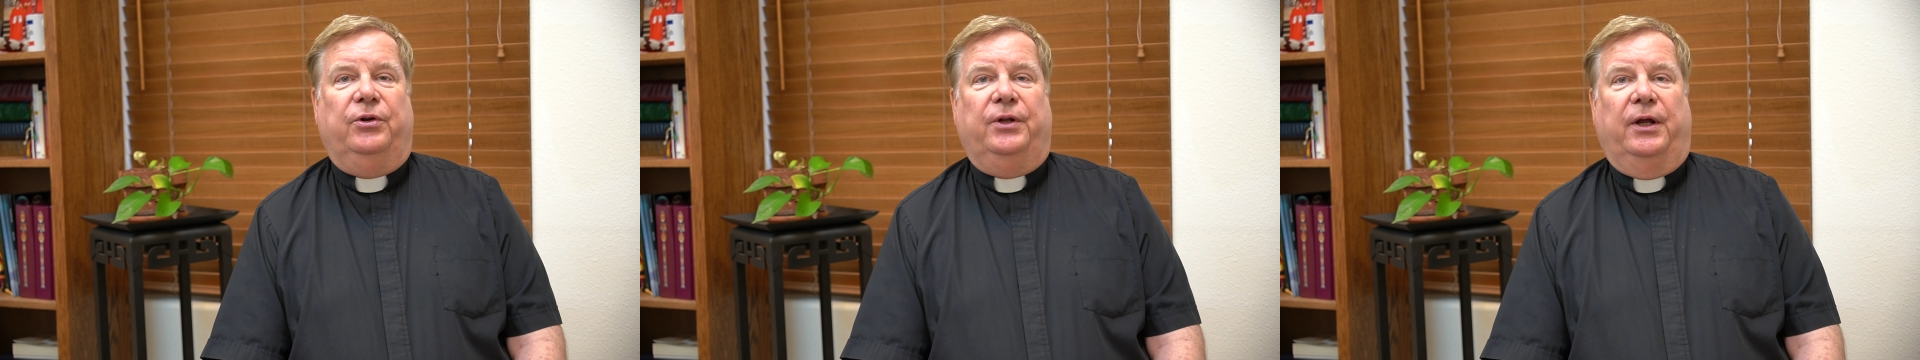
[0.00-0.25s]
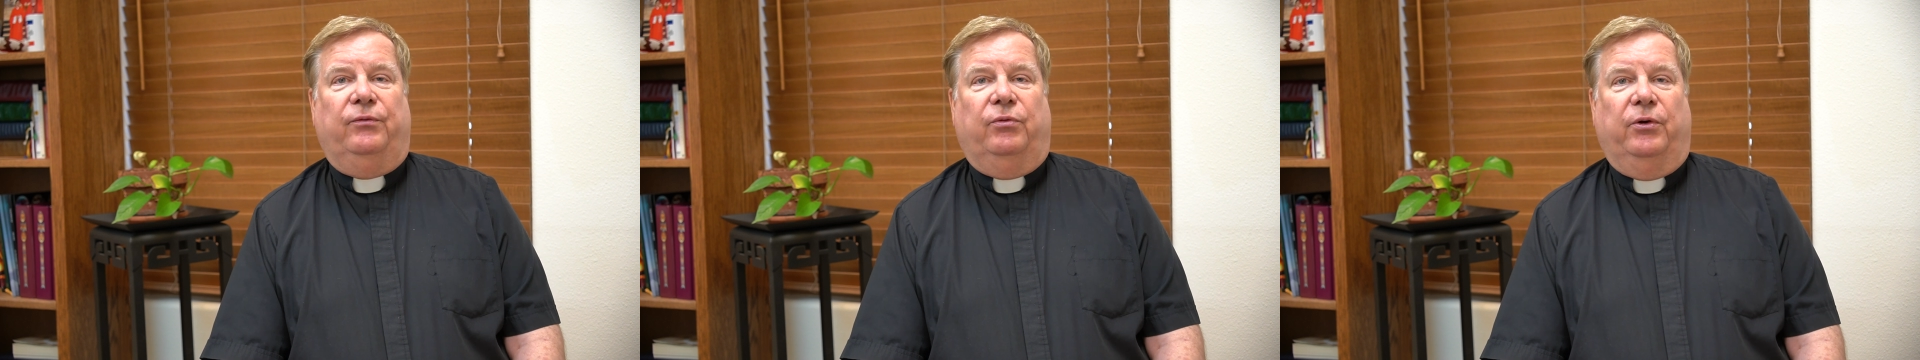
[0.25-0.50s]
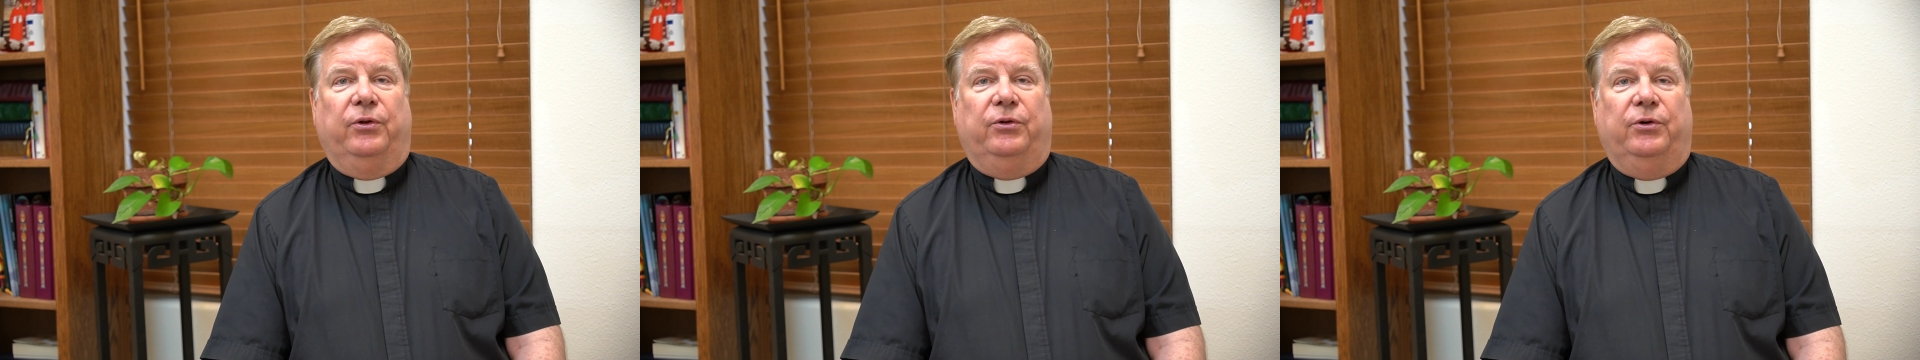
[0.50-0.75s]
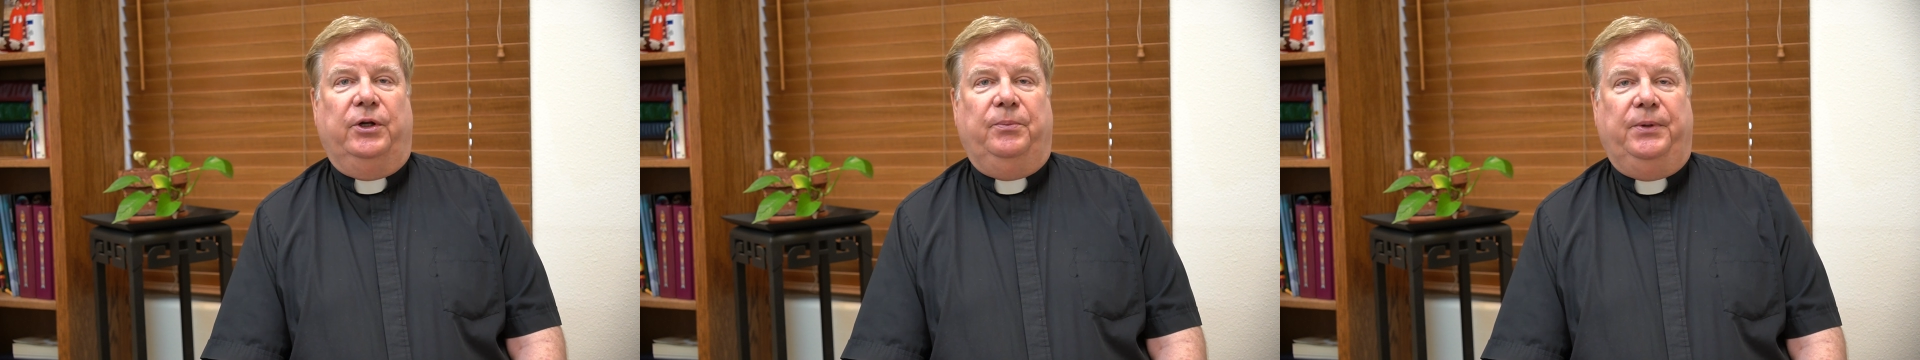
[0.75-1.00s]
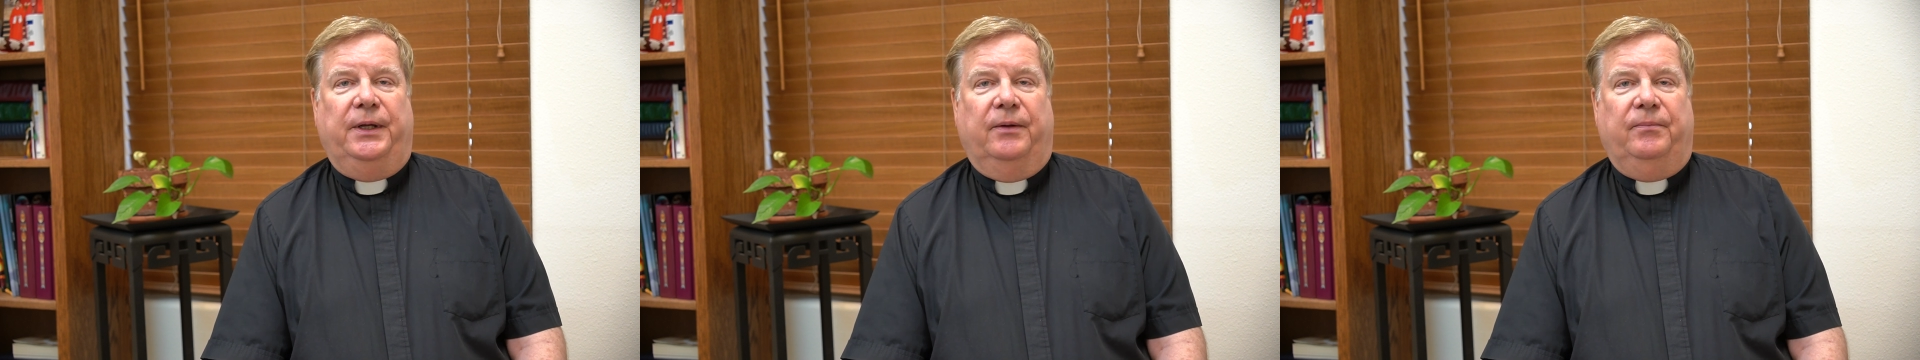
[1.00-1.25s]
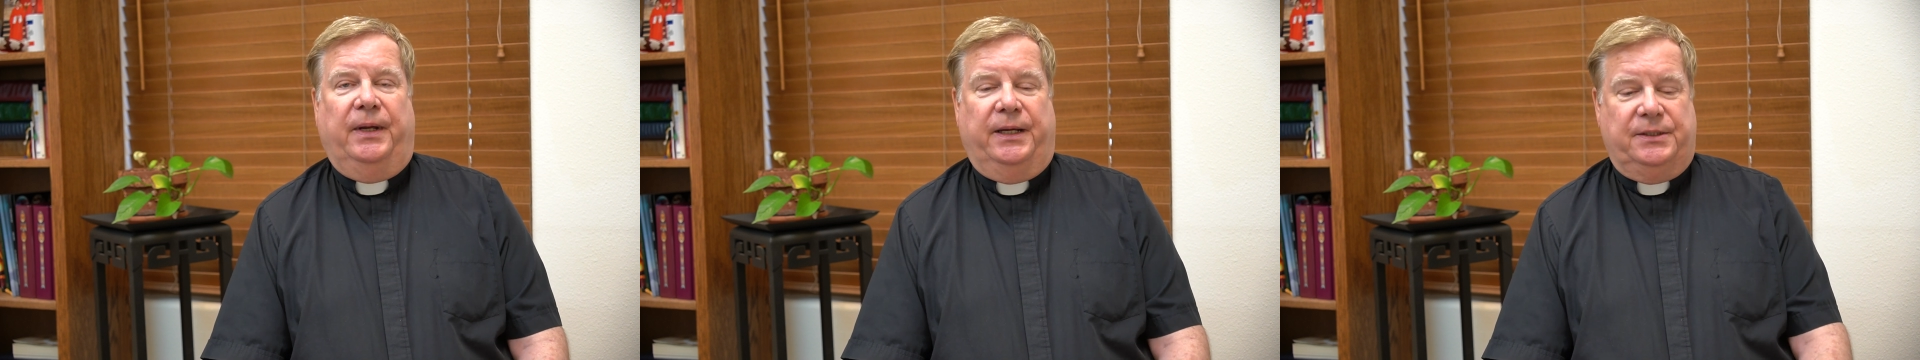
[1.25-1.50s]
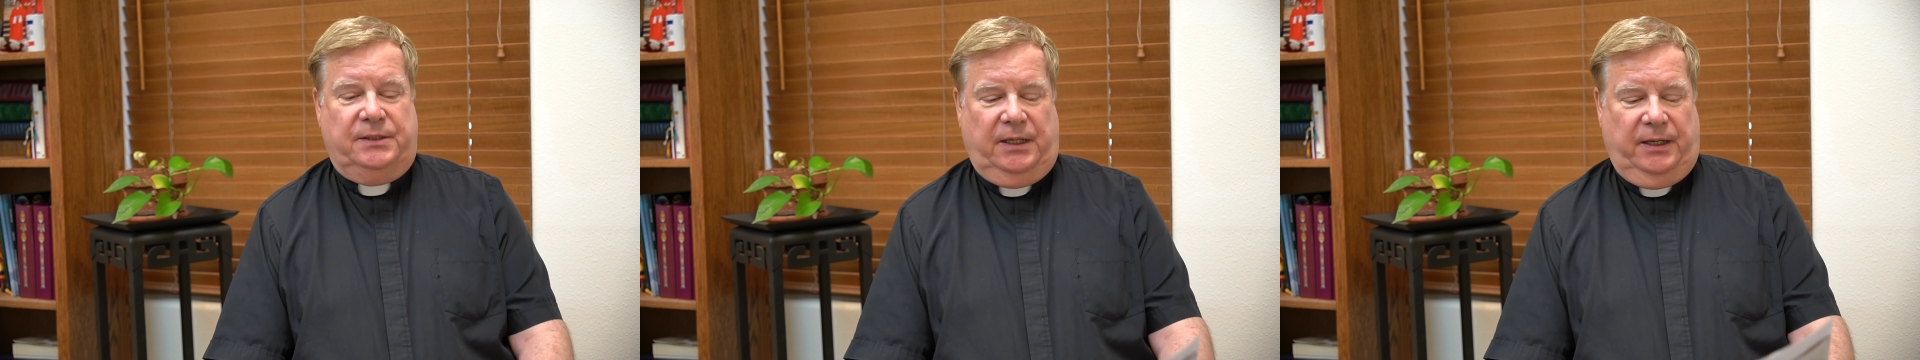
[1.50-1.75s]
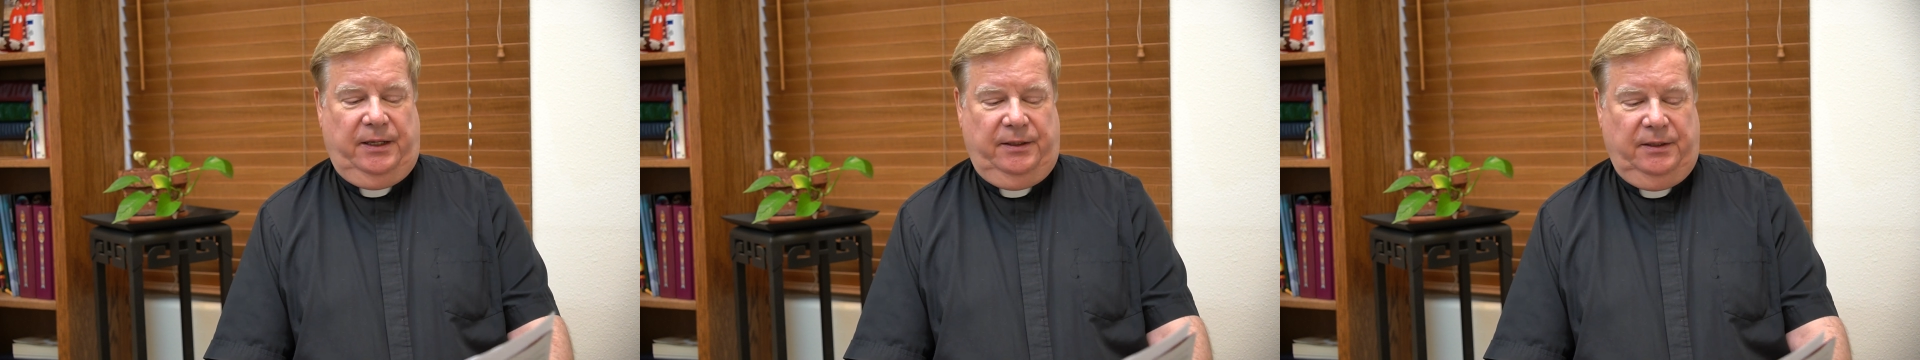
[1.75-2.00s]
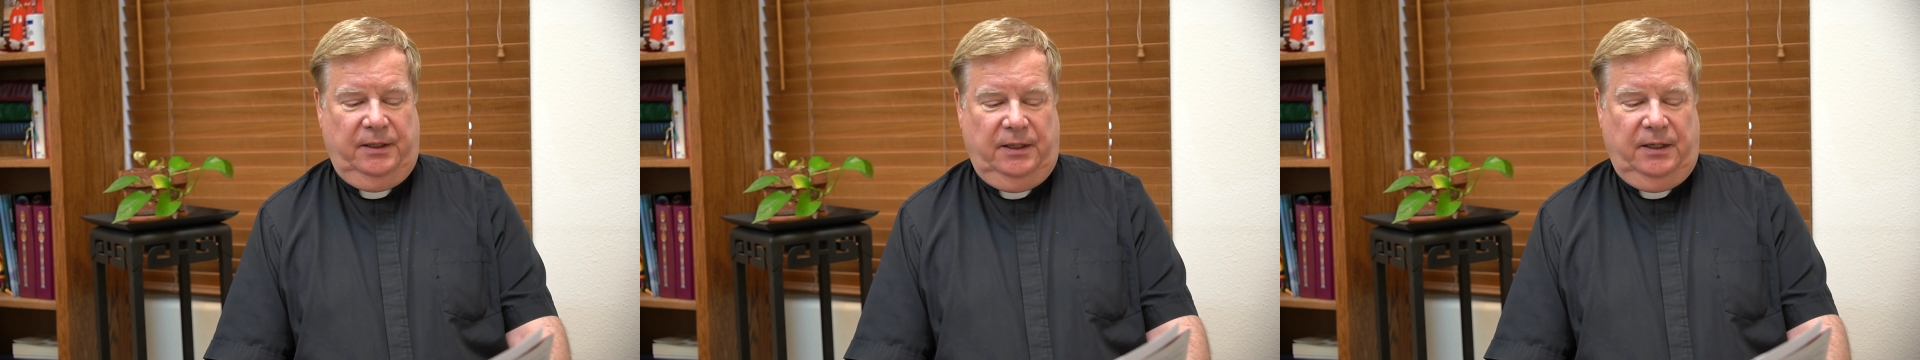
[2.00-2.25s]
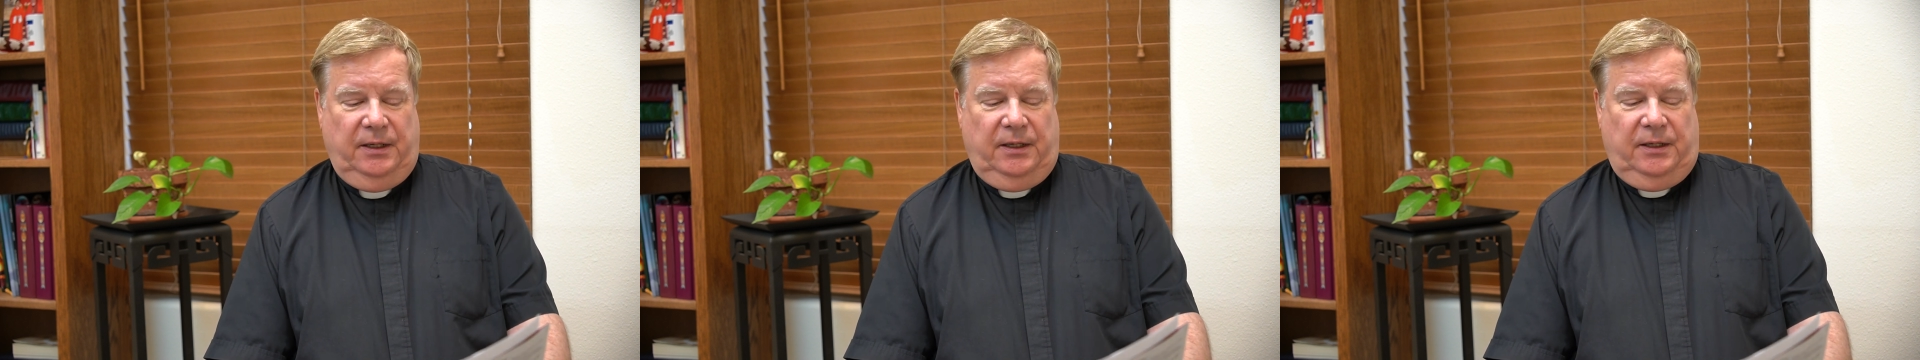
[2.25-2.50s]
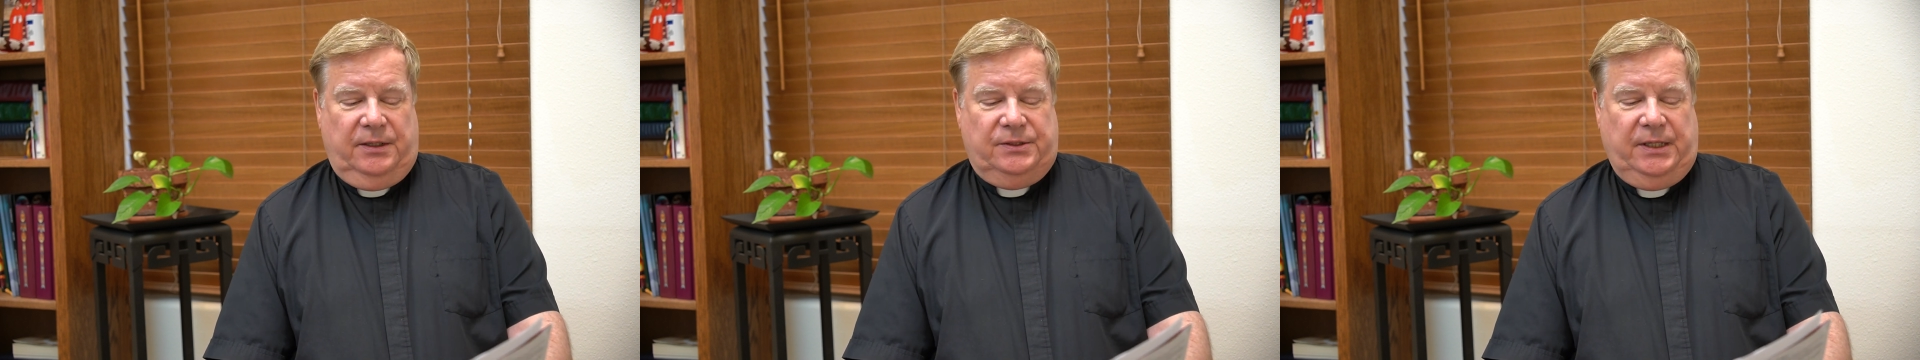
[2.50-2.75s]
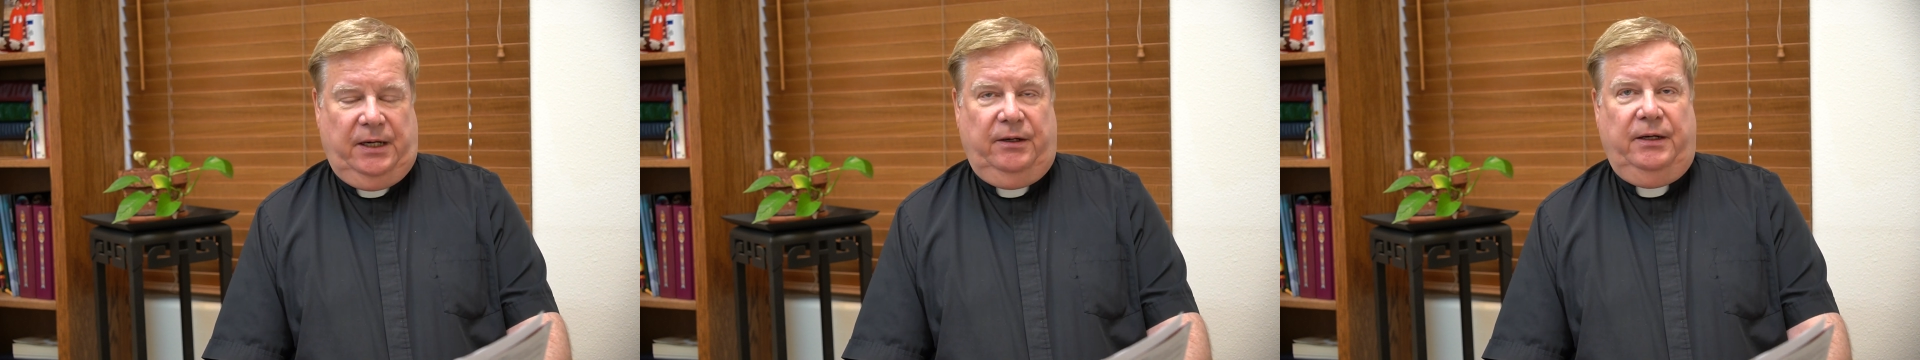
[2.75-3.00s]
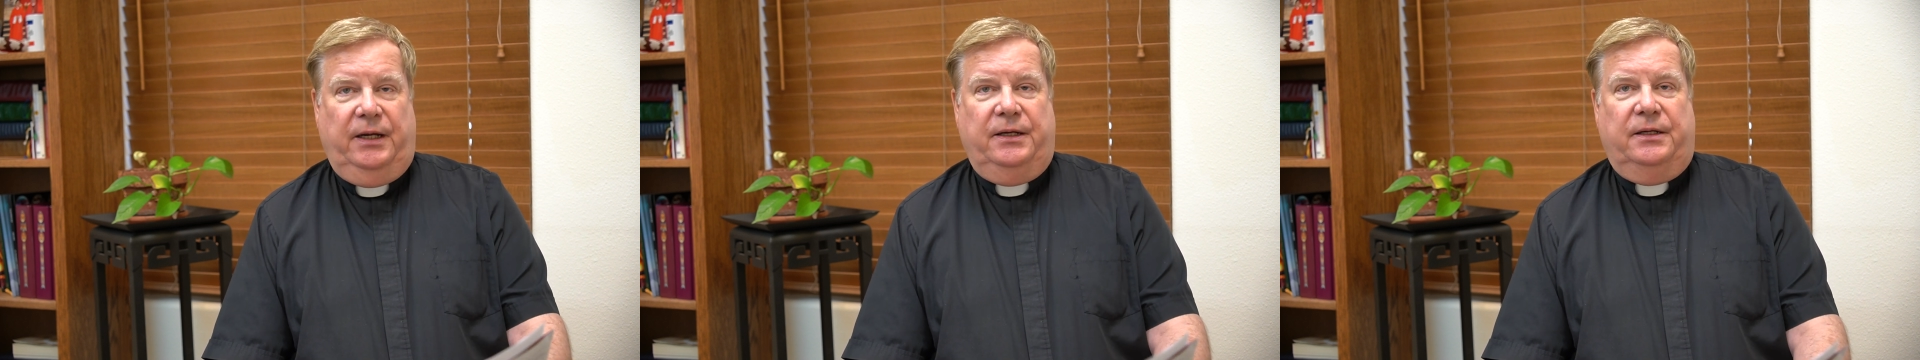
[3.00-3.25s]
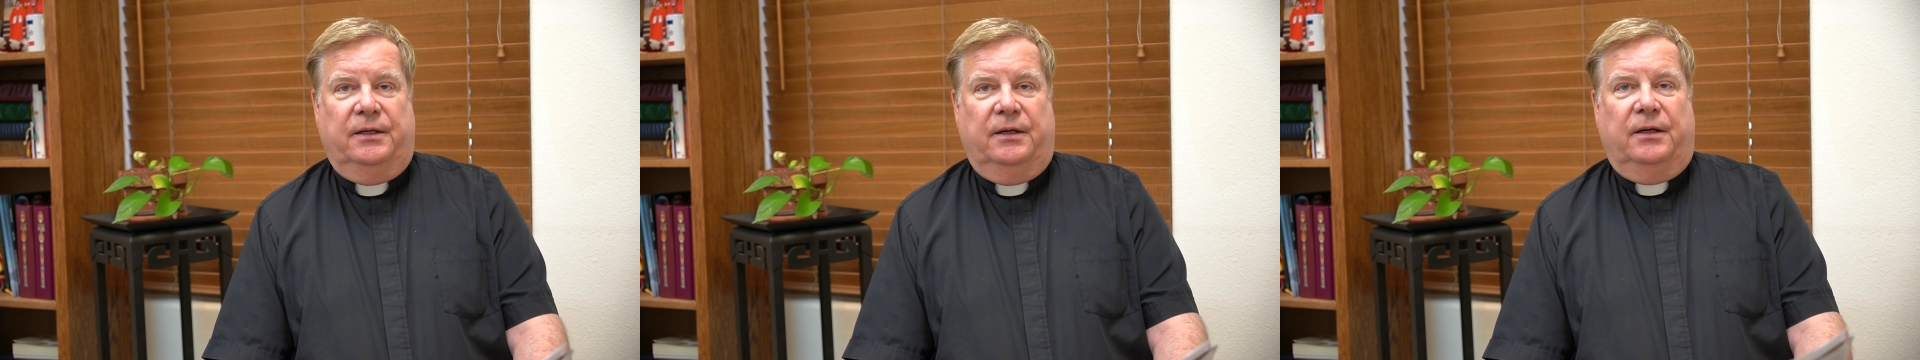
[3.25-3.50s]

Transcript: to that 4:30 p.m. mass on Saturday,